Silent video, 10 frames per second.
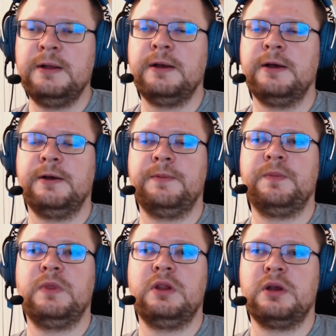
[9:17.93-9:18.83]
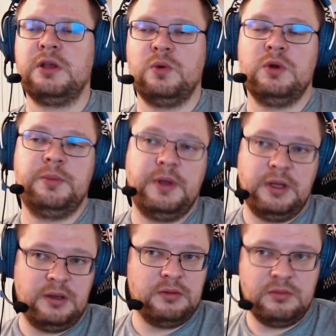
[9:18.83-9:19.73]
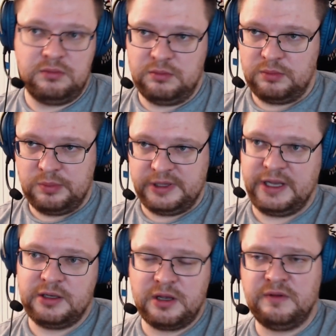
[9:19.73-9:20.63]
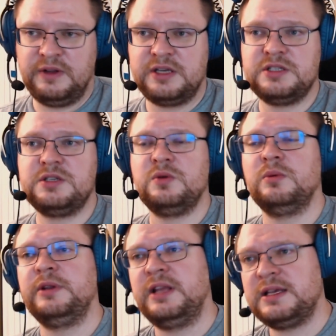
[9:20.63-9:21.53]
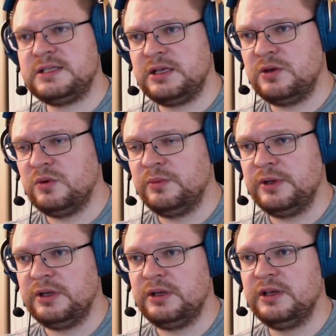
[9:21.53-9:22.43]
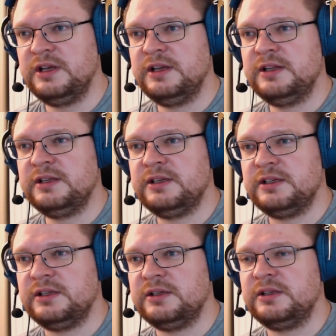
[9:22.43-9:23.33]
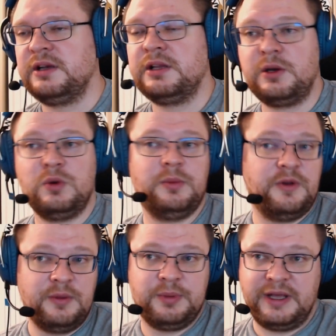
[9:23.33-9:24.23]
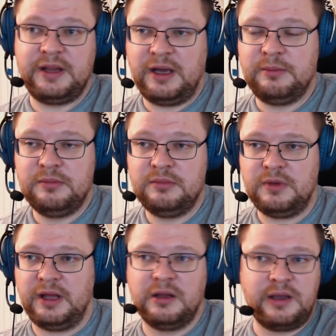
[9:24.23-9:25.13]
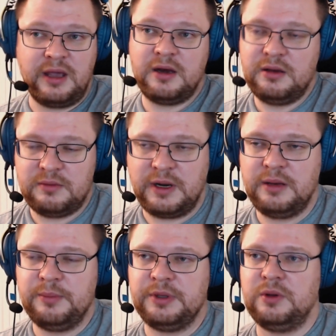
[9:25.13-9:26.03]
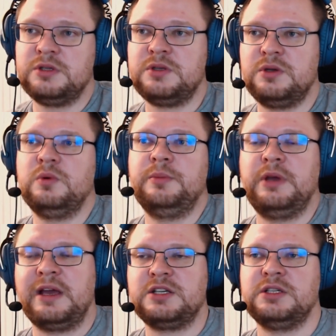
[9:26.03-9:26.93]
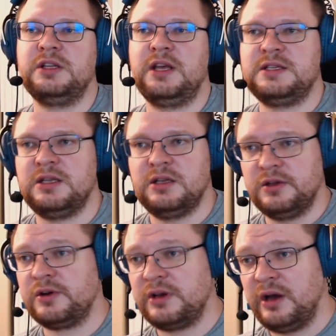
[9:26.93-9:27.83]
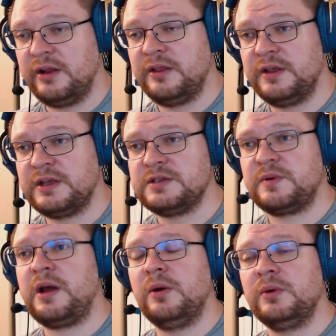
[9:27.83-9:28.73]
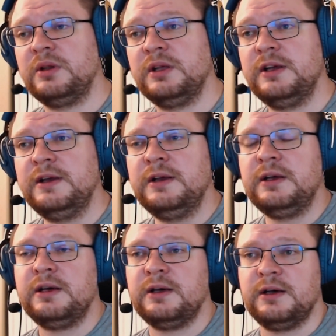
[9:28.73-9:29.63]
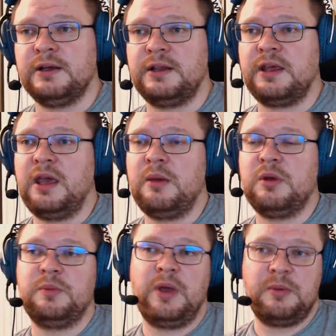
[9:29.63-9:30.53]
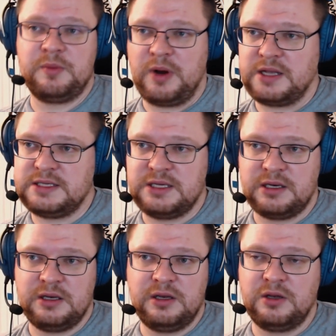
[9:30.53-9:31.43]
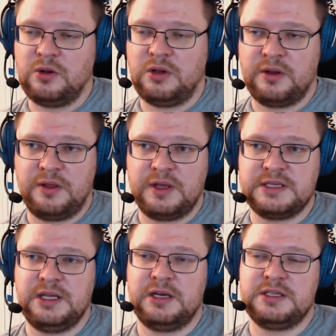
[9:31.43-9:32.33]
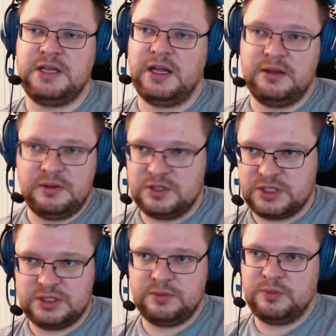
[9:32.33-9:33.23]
Uh, there you will be playing League of Legends, you will be testing, you will be uh, there, there will be playtime allocated, right? But also you will be actually testing and learning other things around uh, the game and payment processing and, and all other things that is not just